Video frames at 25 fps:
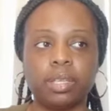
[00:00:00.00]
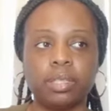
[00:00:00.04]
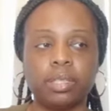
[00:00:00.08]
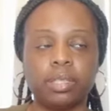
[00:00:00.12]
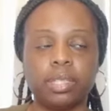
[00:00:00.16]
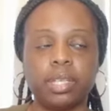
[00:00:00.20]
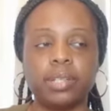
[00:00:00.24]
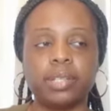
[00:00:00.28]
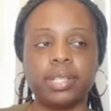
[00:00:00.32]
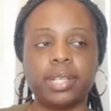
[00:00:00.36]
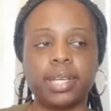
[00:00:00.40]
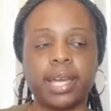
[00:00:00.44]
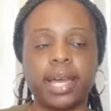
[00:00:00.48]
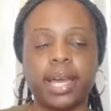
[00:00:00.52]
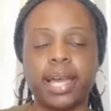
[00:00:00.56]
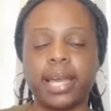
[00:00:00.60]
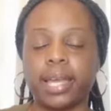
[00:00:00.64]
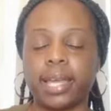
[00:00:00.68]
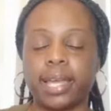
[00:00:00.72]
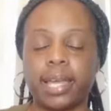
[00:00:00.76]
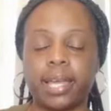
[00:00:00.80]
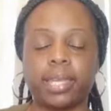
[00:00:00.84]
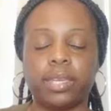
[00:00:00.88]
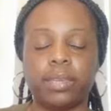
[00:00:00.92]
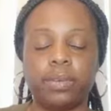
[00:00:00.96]
they're not.
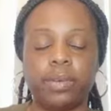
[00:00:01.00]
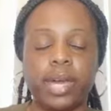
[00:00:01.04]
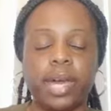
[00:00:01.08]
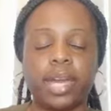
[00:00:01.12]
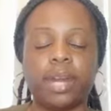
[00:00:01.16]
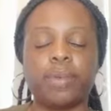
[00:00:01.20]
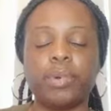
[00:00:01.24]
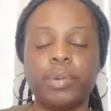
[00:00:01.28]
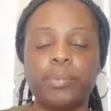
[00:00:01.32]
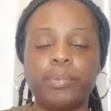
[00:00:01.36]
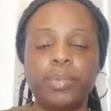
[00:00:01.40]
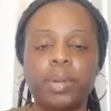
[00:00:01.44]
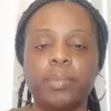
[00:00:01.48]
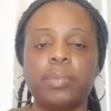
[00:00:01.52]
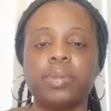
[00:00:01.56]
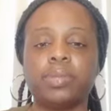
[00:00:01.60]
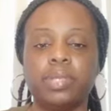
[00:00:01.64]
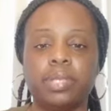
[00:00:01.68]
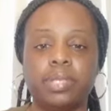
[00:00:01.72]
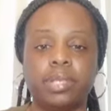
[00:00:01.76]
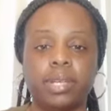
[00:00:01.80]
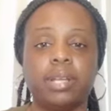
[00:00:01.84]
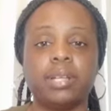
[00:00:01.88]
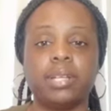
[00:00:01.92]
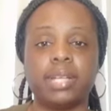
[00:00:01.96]
You got to remember
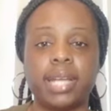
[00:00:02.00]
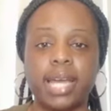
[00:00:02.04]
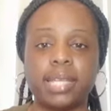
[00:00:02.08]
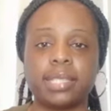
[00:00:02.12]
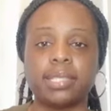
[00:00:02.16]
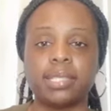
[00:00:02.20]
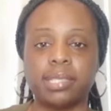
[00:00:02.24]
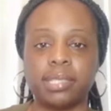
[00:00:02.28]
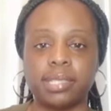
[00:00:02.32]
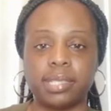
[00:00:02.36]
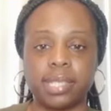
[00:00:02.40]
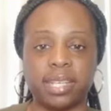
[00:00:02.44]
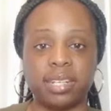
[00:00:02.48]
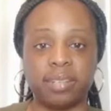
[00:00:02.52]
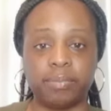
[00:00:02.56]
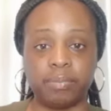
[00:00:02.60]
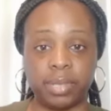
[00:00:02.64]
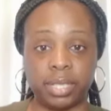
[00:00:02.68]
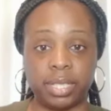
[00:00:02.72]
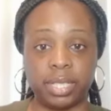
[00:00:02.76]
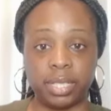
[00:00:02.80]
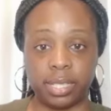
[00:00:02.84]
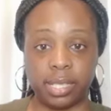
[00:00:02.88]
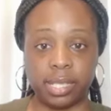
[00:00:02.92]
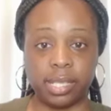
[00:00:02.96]
that they're not the state of
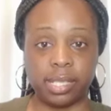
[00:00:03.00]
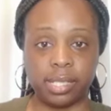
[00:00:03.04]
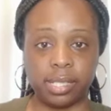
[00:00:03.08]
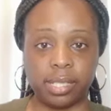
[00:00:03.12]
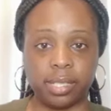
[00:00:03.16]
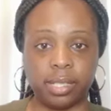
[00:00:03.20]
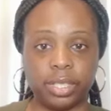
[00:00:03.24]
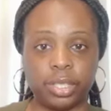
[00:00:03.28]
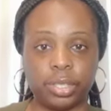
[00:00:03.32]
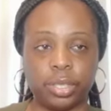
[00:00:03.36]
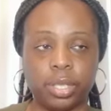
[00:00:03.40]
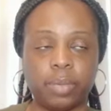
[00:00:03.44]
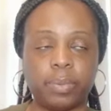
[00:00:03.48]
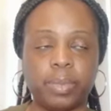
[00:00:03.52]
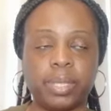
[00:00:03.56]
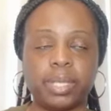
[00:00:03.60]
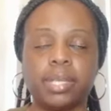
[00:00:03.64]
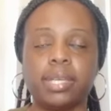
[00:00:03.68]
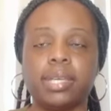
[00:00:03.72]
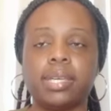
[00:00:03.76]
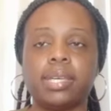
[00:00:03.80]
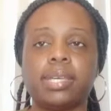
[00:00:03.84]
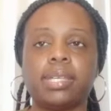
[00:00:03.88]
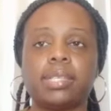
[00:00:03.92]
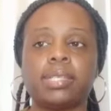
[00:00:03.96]
Michigan, Cylindria,
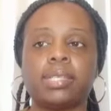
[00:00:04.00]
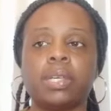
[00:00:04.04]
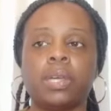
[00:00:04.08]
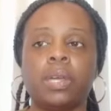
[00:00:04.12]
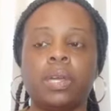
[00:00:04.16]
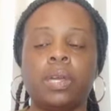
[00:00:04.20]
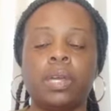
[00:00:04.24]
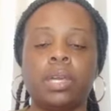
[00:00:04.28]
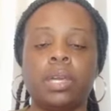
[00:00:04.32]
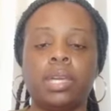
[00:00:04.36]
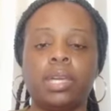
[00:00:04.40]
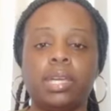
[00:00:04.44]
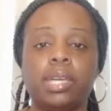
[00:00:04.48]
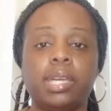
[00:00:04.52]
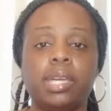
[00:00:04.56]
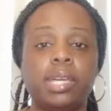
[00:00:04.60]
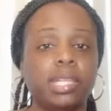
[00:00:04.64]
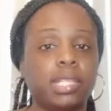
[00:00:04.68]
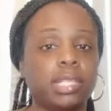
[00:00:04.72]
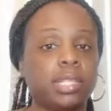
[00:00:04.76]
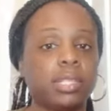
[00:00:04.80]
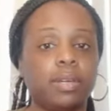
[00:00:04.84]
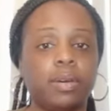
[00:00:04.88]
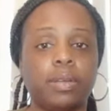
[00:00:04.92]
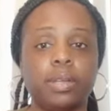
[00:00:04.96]
because
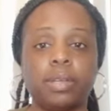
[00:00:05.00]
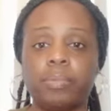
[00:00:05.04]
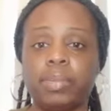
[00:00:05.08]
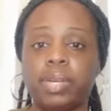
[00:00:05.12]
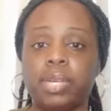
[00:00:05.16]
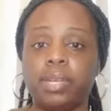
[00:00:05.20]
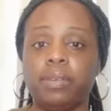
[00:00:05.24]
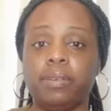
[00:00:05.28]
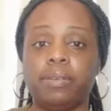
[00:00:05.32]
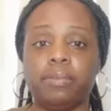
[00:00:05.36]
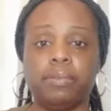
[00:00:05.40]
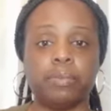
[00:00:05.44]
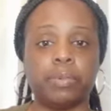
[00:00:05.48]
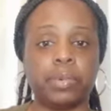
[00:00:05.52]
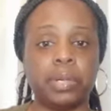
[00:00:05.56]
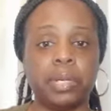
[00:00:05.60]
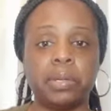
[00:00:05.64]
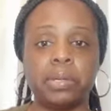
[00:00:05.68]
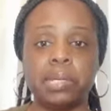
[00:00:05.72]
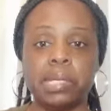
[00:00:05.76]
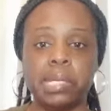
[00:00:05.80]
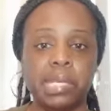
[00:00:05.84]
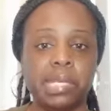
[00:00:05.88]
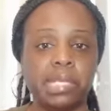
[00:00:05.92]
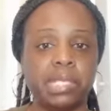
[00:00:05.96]
it's going to be real
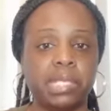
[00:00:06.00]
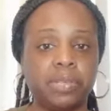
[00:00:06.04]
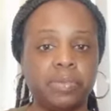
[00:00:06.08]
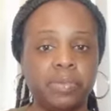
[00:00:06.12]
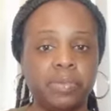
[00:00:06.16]
easy